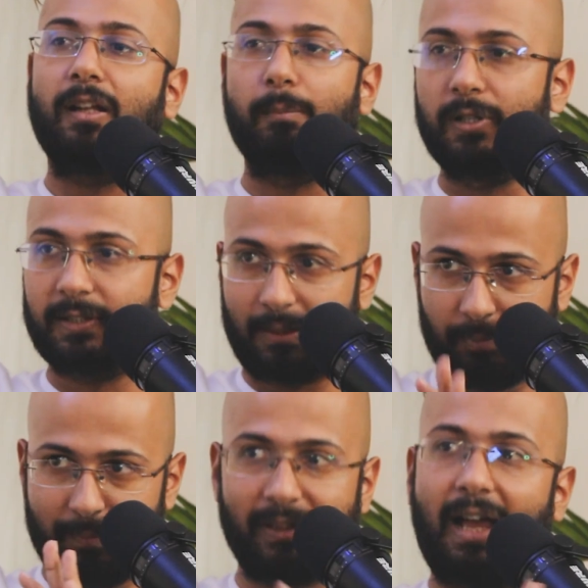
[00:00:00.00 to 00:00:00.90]
number that
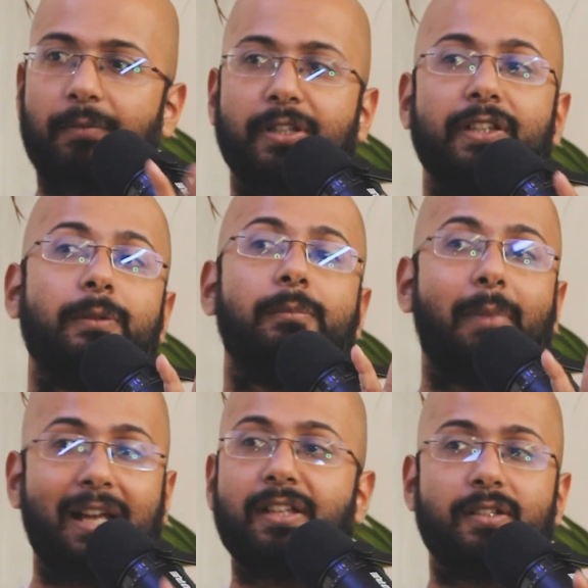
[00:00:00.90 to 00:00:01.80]
people have in their
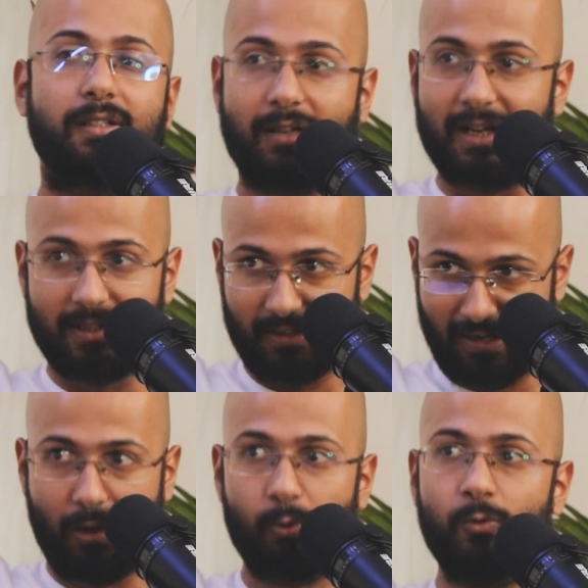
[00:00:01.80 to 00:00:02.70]
mind right
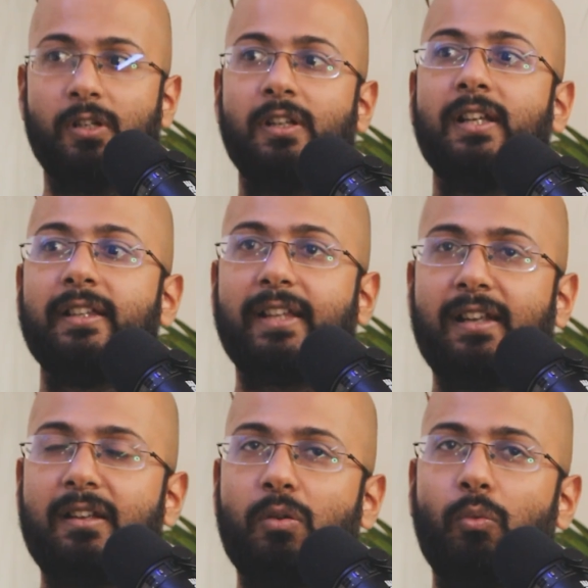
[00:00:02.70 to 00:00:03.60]
now,
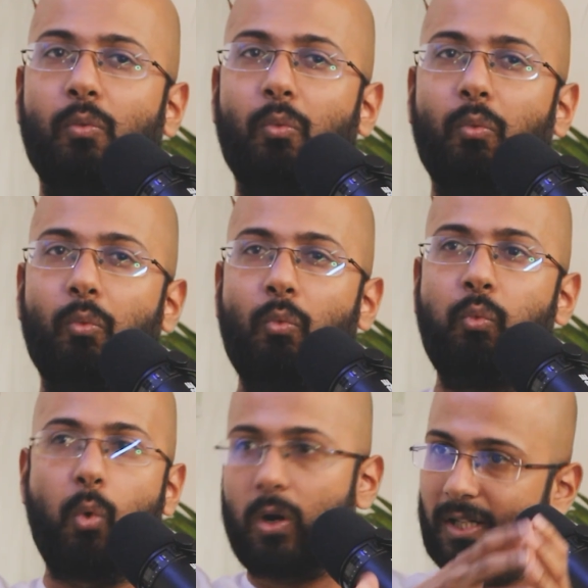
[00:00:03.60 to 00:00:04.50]
then
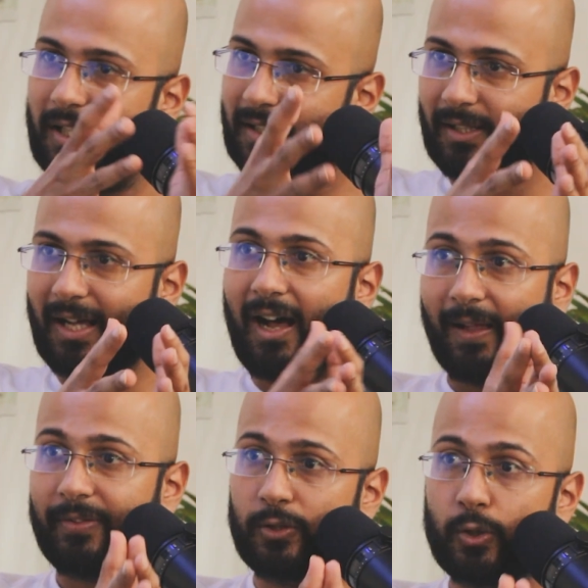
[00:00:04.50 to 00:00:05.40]
what
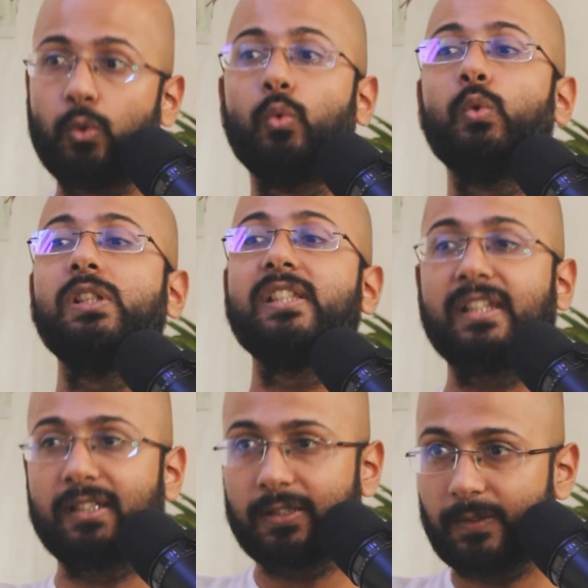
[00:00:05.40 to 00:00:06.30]
are the tools
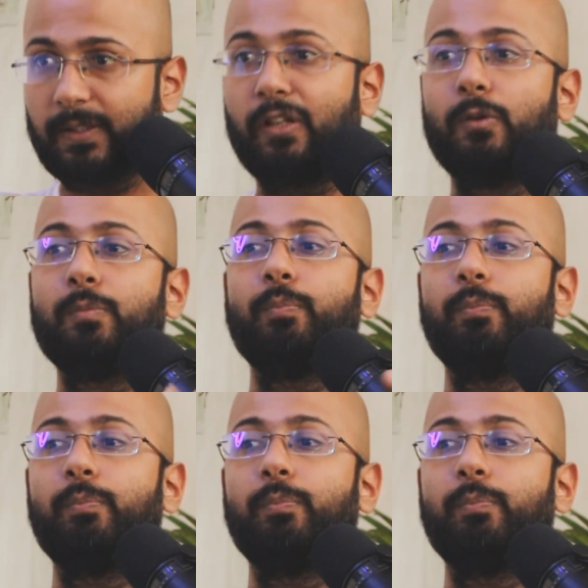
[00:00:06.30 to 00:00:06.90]
and the,